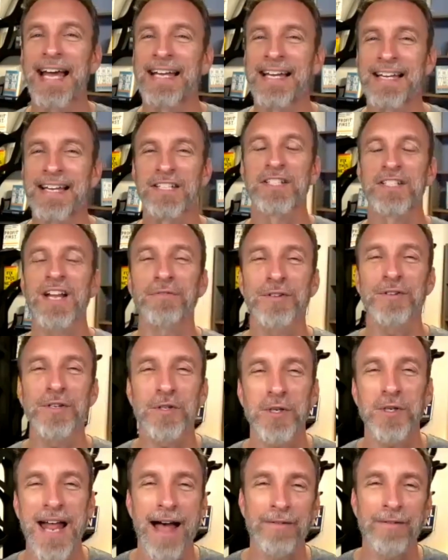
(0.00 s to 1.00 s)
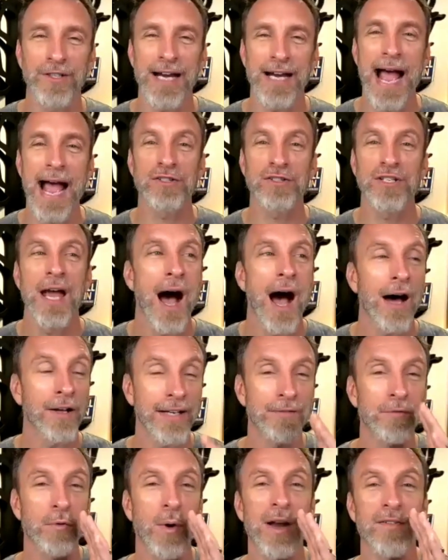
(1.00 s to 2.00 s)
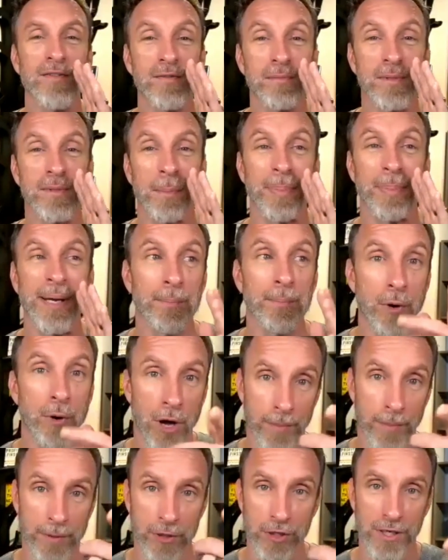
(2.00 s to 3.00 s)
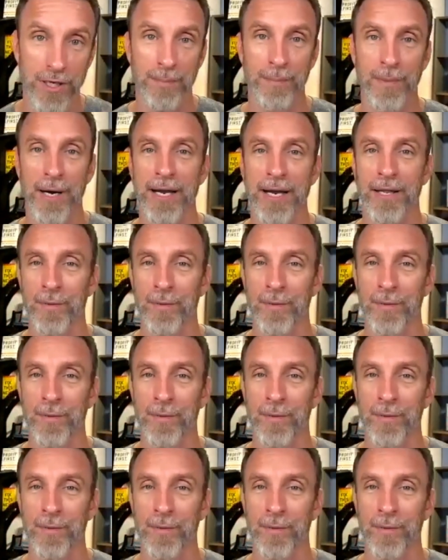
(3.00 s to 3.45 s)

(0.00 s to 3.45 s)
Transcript: Yeah, book. Stuff would, you should I have would, at your I house. Would. I'll give one of them's a pinball machine, by the